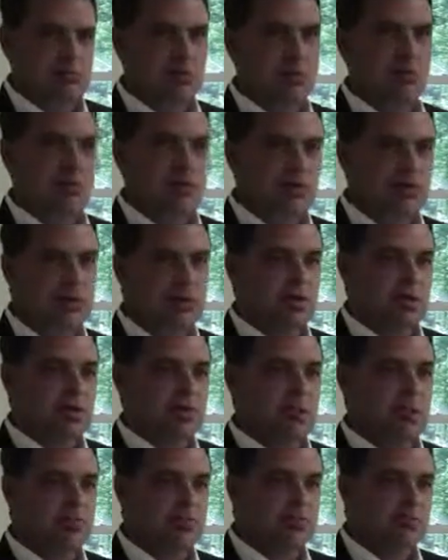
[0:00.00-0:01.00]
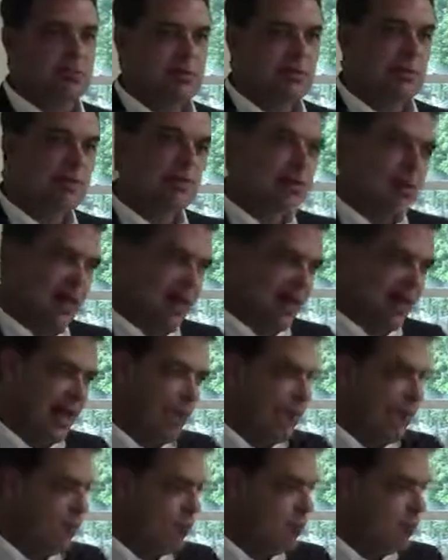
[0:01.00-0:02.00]
two years ago, and I
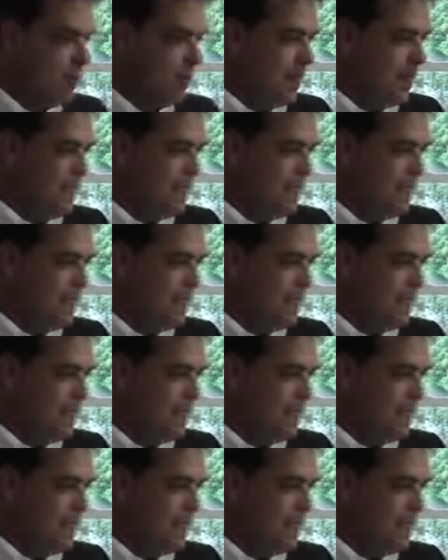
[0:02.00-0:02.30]
came home.